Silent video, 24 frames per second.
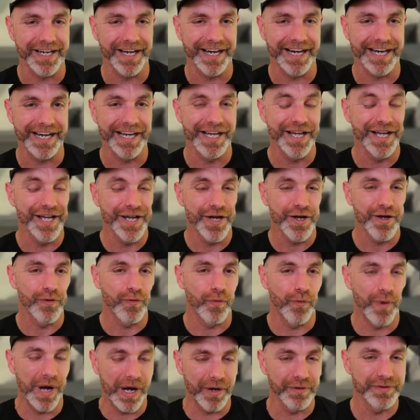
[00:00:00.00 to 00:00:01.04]
car.
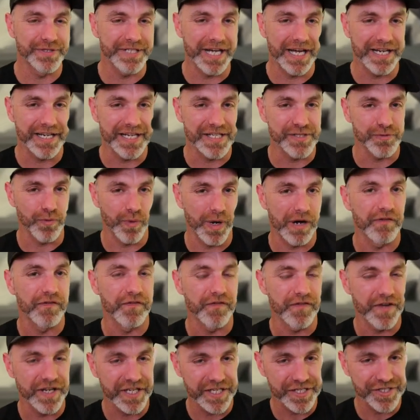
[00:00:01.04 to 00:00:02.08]
Well done, it's well
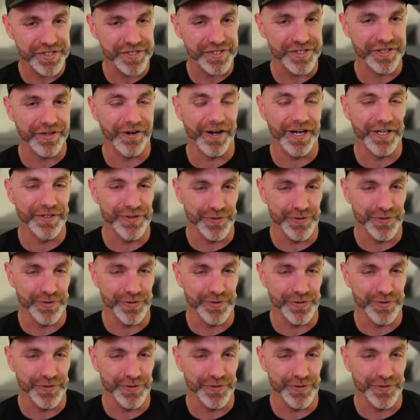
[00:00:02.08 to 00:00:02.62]
finished. I